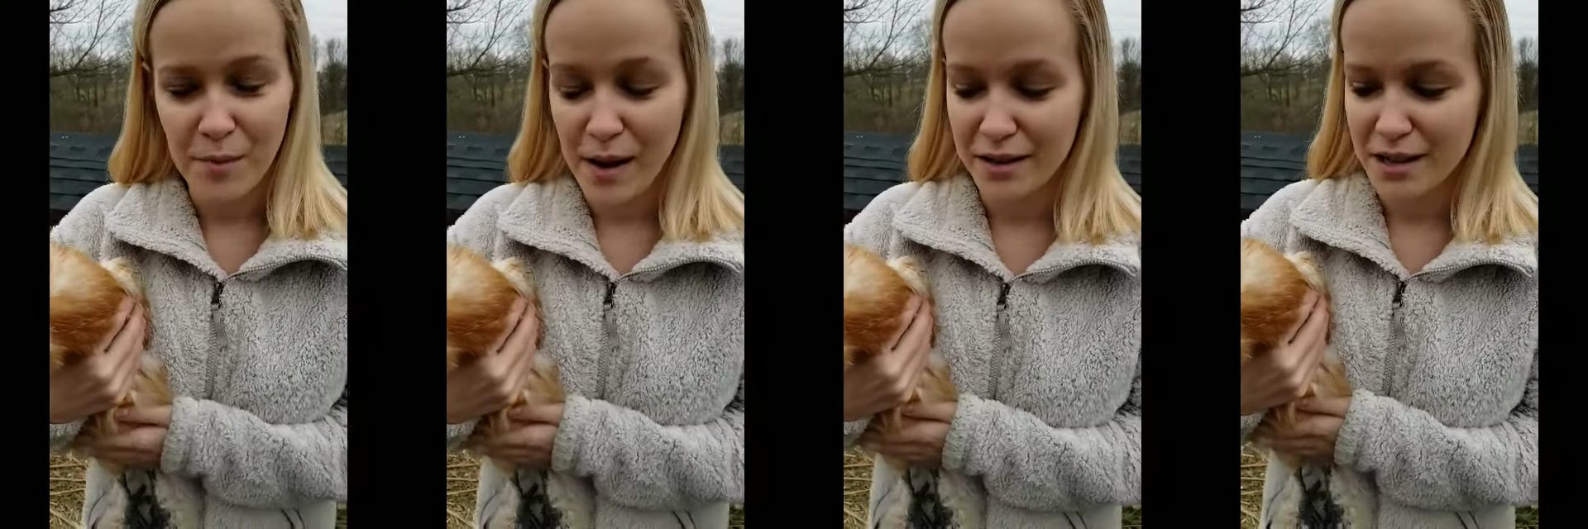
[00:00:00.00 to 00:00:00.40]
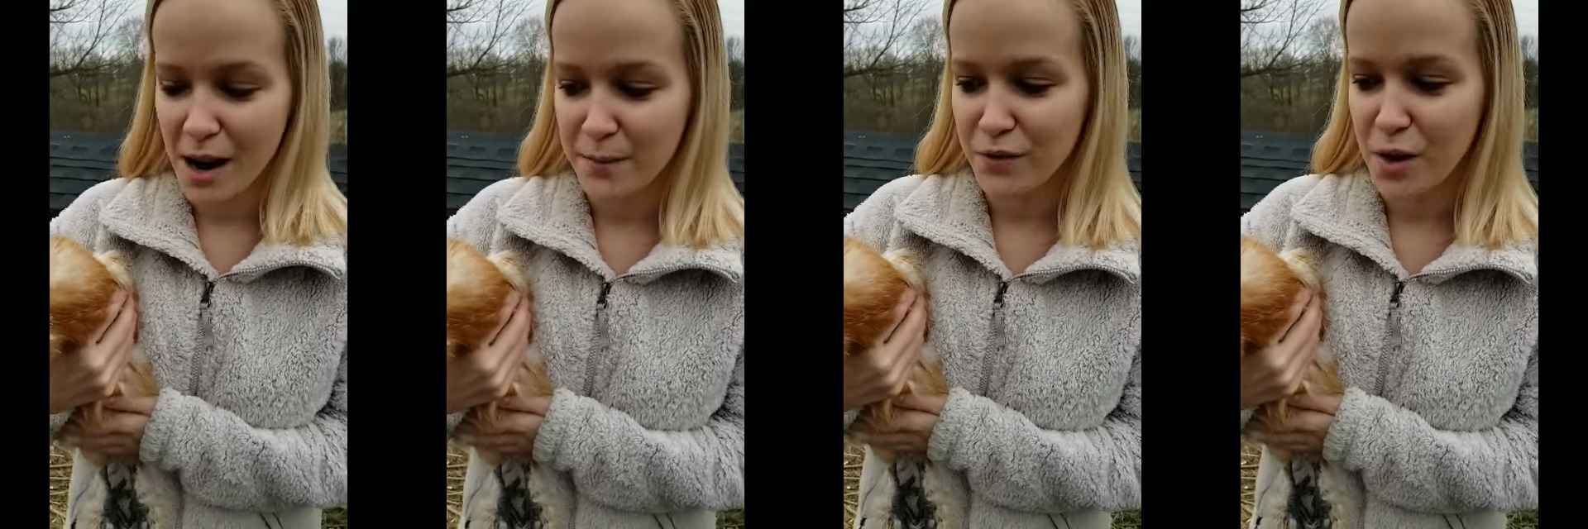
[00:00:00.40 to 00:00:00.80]
amount of
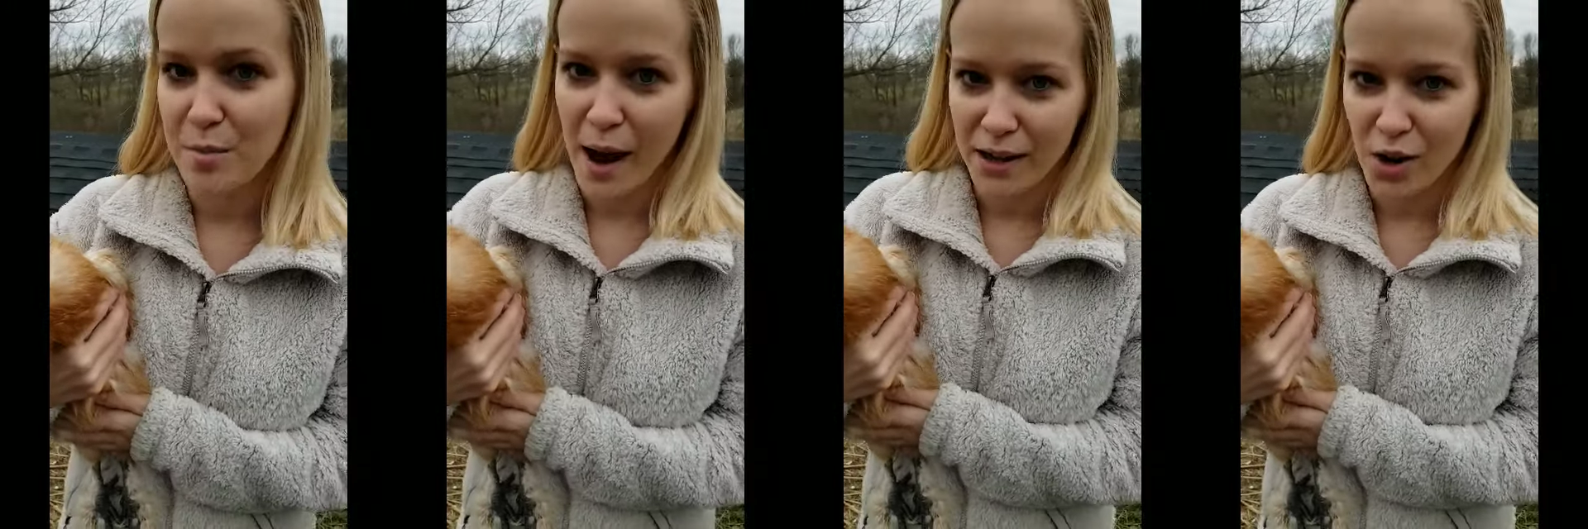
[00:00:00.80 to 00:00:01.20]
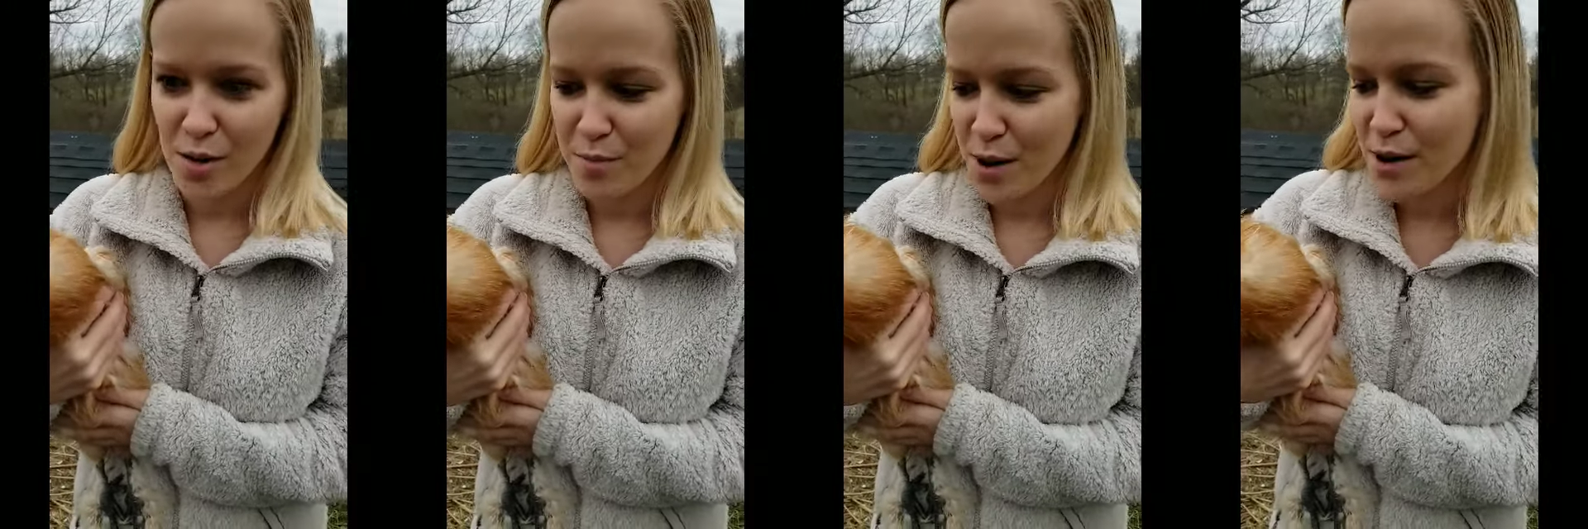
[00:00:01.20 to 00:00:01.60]
time for a
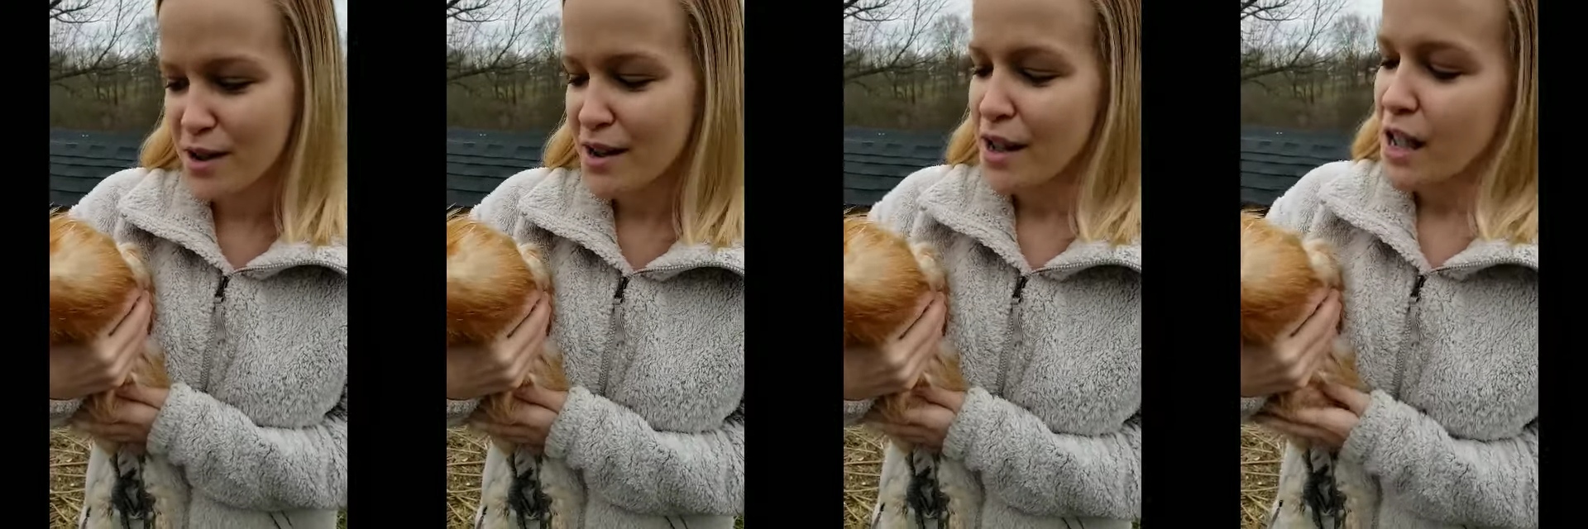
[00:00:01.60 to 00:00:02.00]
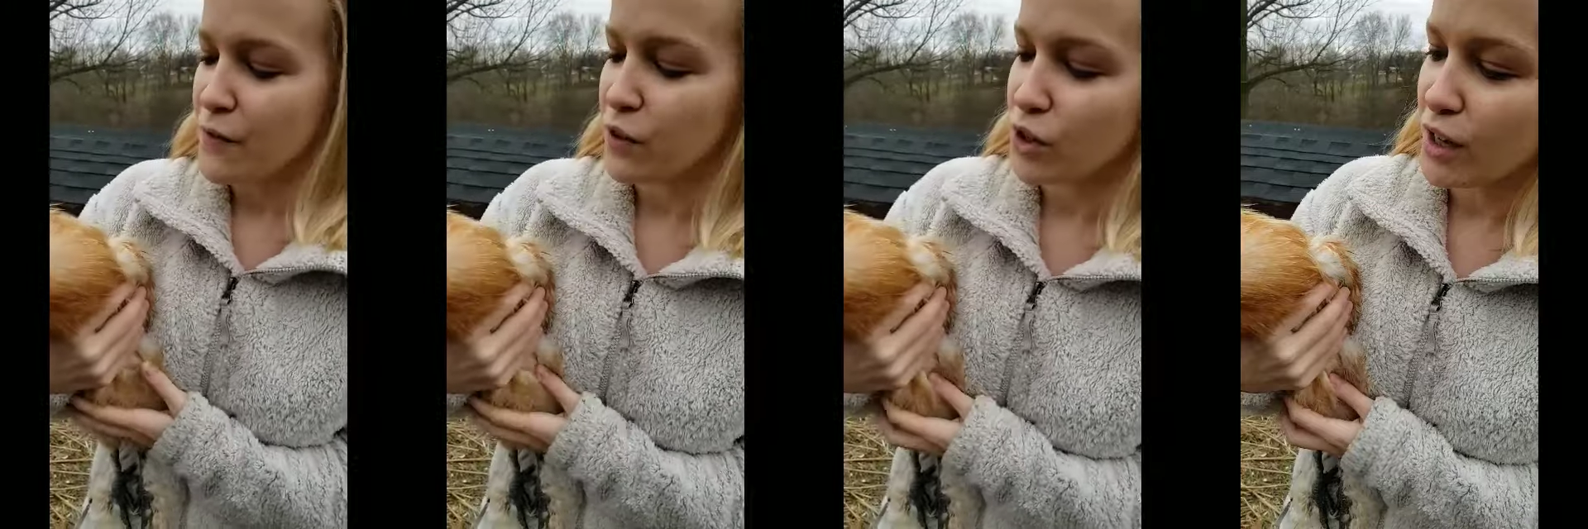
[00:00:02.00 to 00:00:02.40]
backyard bird.
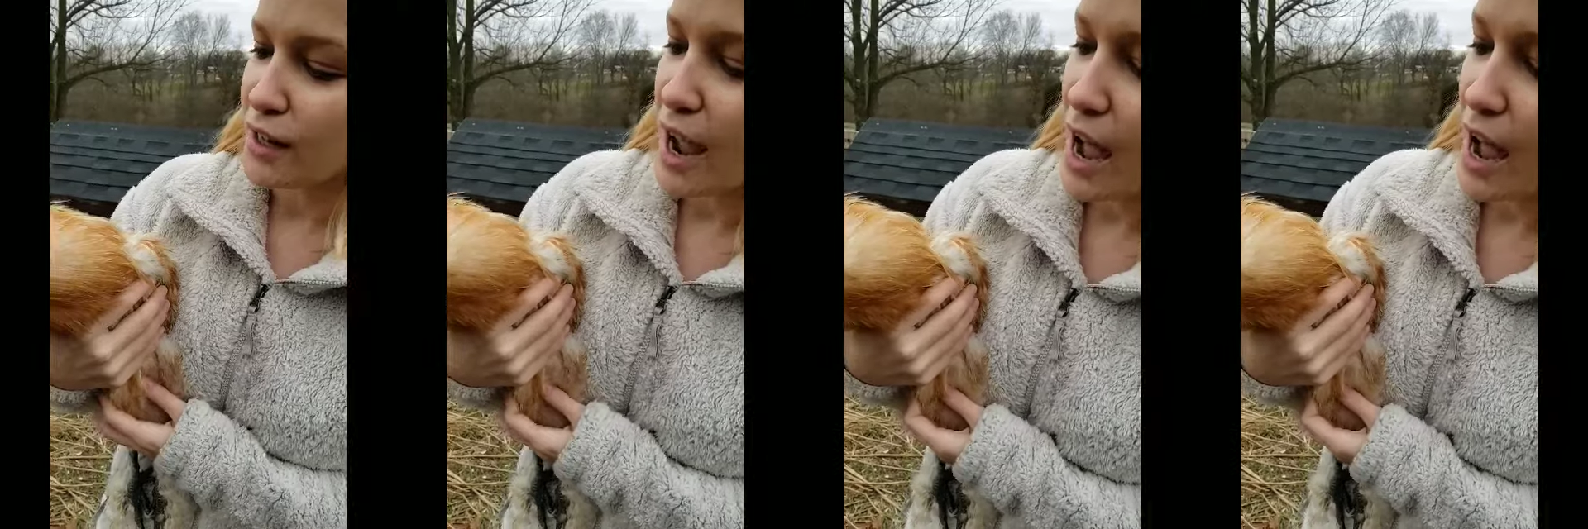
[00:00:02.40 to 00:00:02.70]
If you're looking to